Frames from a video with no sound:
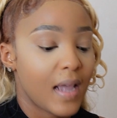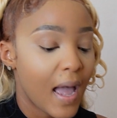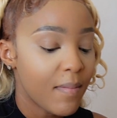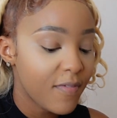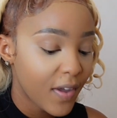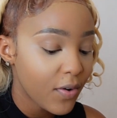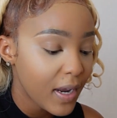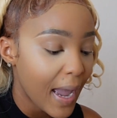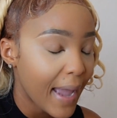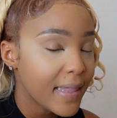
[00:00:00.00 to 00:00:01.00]

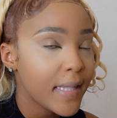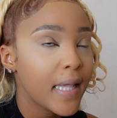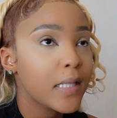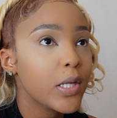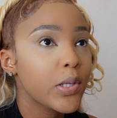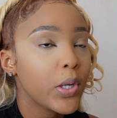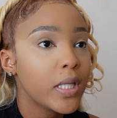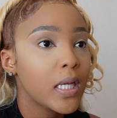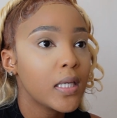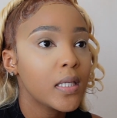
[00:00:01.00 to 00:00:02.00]
There's a
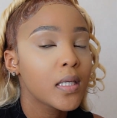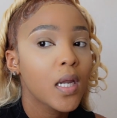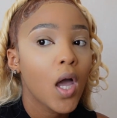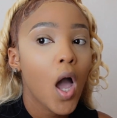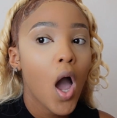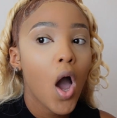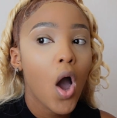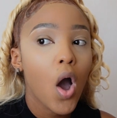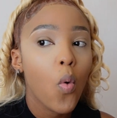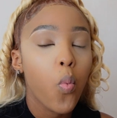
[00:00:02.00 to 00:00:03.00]
certain
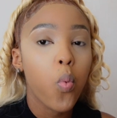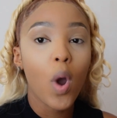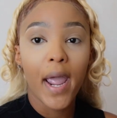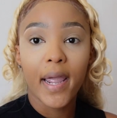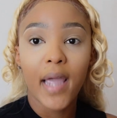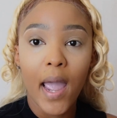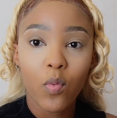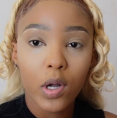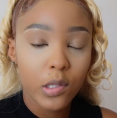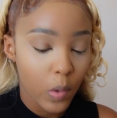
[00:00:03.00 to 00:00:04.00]
way I
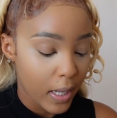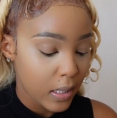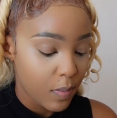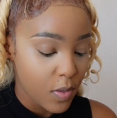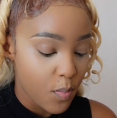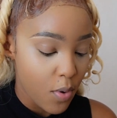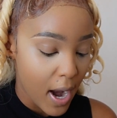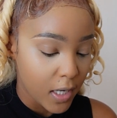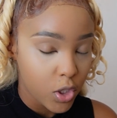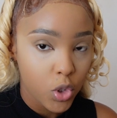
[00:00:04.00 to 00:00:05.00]
want to Asiphest the
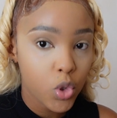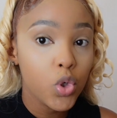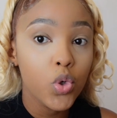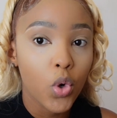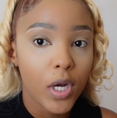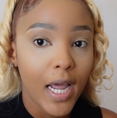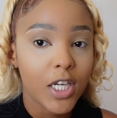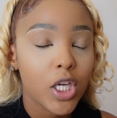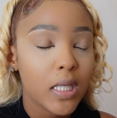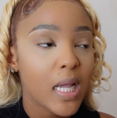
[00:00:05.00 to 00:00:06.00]
brand to look like.
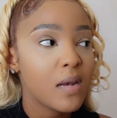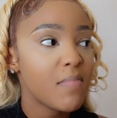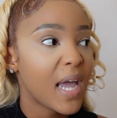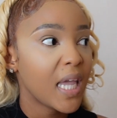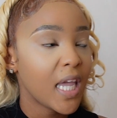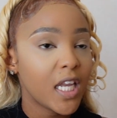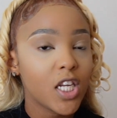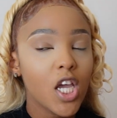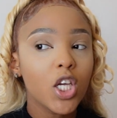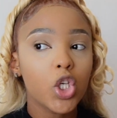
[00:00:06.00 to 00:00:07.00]
She's in my head.
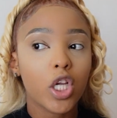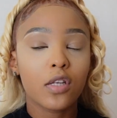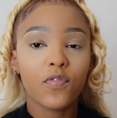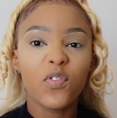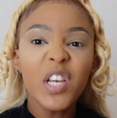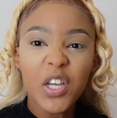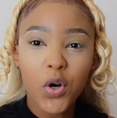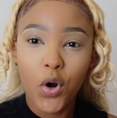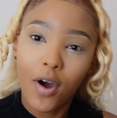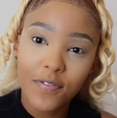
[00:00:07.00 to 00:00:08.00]
She is fully
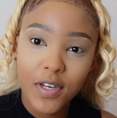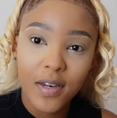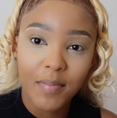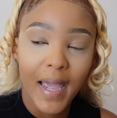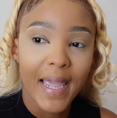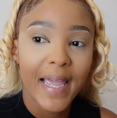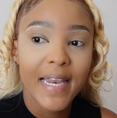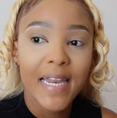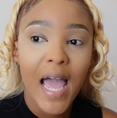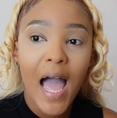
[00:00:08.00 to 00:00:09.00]
crafted in my
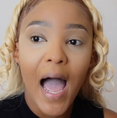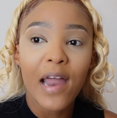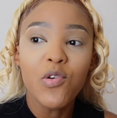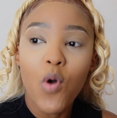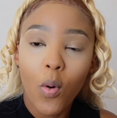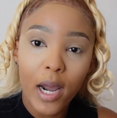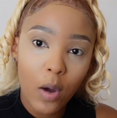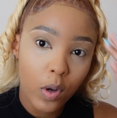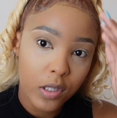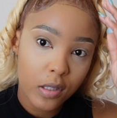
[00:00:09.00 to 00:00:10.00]
head. I know what I
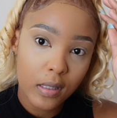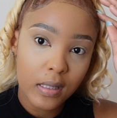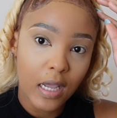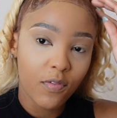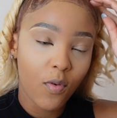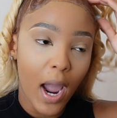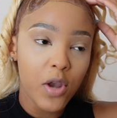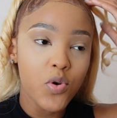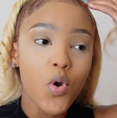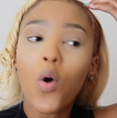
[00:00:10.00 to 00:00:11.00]
wanted to stand for. I
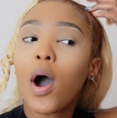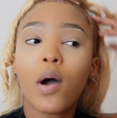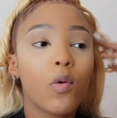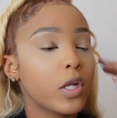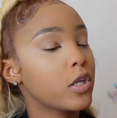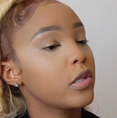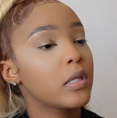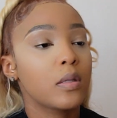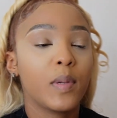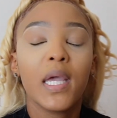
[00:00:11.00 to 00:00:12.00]
know how I wanted to
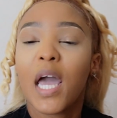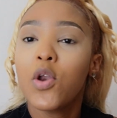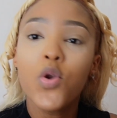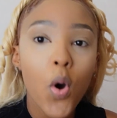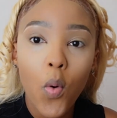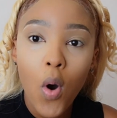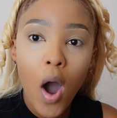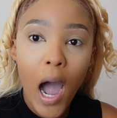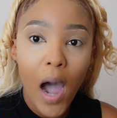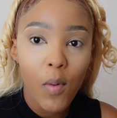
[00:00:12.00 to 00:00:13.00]
speak. I know
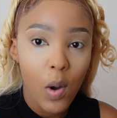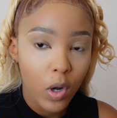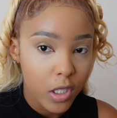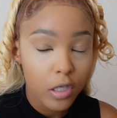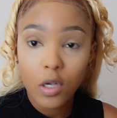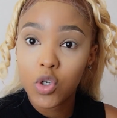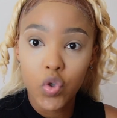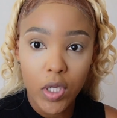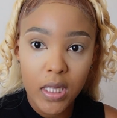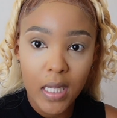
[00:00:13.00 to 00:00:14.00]
how I wanted to
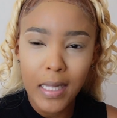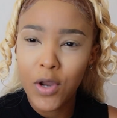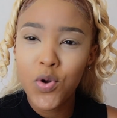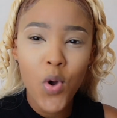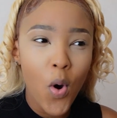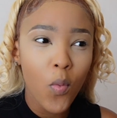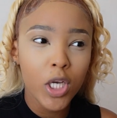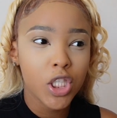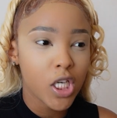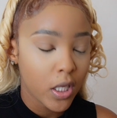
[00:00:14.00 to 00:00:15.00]
address things. I know
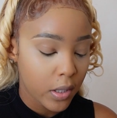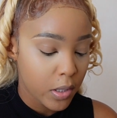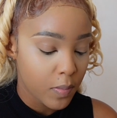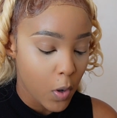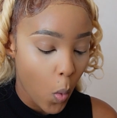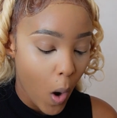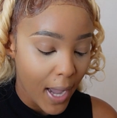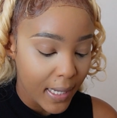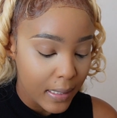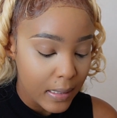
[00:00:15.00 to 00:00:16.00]
when she needs to be
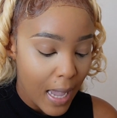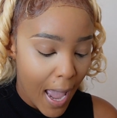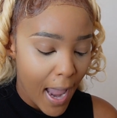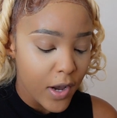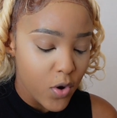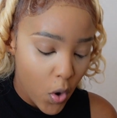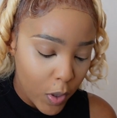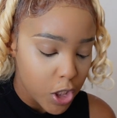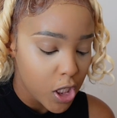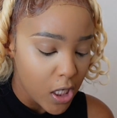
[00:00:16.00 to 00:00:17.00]
quiet. I know
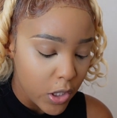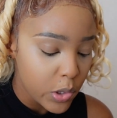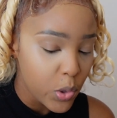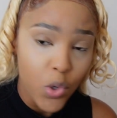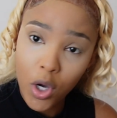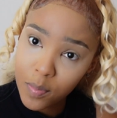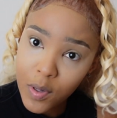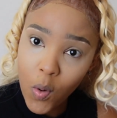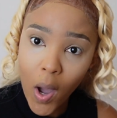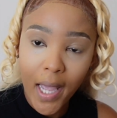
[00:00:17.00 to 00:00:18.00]
when she needs to not be
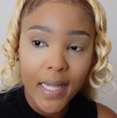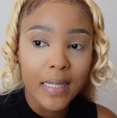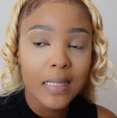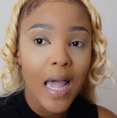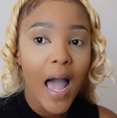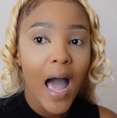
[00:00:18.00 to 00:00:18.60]
quiet.